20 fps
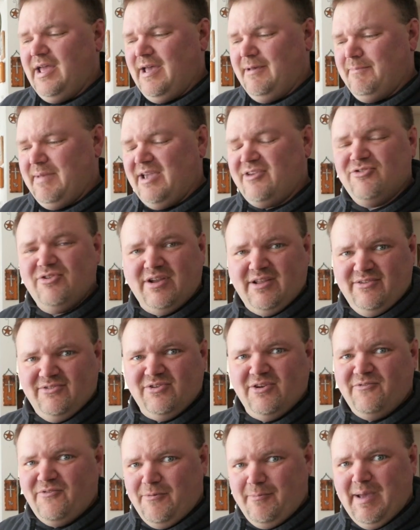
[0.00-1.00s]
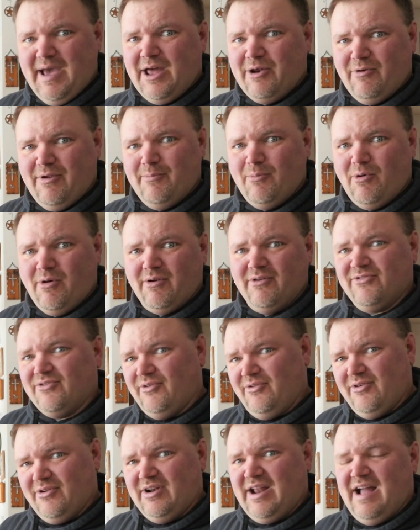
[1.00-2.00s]
It makes you conserve your battery more,
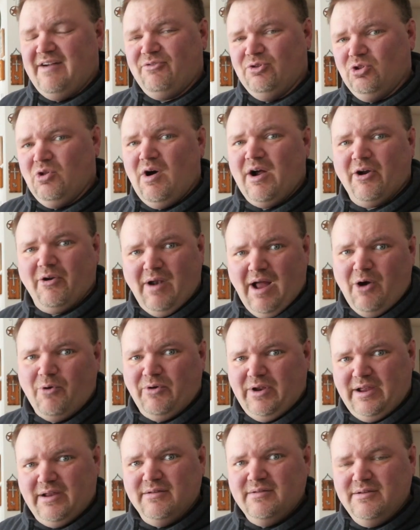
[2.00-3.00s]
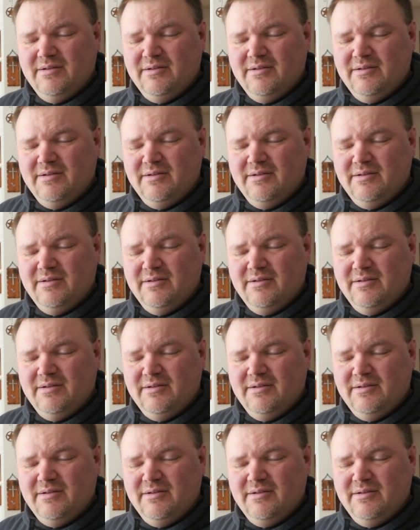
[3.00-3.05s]
so you're going to have a longer outing.